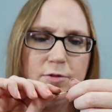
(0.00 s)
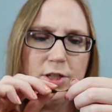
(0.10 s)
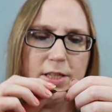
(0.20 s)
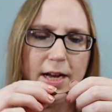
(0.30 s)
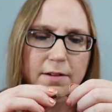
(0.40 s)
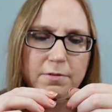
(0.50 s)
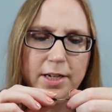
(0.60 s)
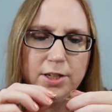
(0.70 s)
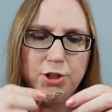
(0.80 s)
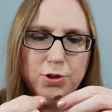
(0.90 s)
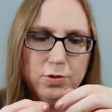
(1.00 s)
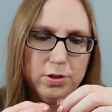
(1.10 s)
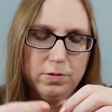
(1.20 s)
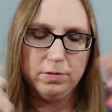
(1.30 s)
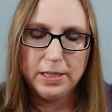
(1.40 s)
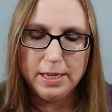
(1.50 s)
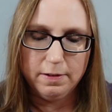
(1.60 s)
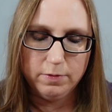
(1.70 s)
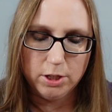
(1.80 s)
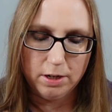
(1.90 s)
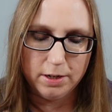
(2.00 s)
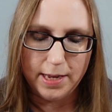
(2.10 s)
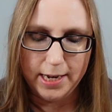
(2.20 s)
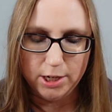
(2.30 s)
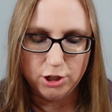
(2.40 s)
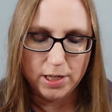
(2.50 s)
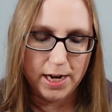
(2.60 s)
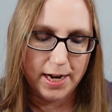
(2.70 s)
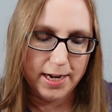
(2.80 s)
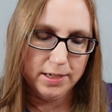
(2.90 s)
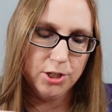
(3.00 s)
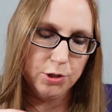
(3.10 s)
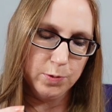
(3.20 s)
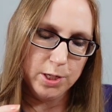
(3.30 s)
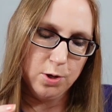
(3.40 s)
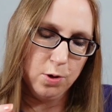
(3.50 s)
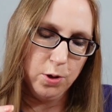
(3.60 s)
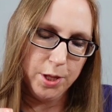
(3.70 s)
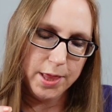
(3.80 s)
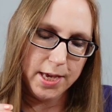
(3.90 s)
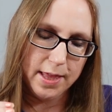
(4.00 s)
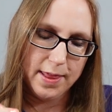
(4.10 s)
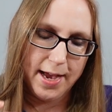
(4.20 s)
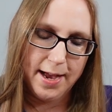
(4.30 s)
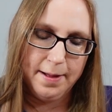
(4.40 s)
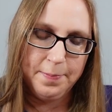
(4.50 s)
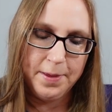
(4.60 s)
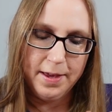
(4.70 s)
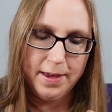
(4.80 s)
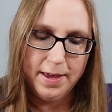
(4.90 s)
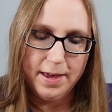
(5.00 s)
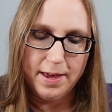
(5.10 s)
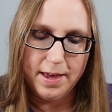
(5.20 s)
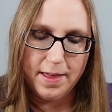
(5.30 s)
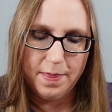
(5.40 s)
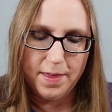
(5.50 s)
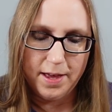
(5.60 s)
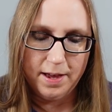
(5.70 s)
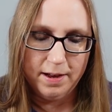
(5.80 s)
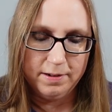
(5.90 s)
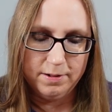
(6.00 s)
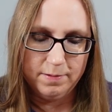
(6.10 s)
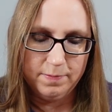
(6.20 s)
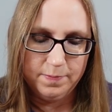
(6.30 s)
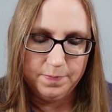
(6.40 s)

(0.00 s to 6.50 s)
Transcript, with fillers: of just have like two little leaves on each side. So it was a whole thing of them. And then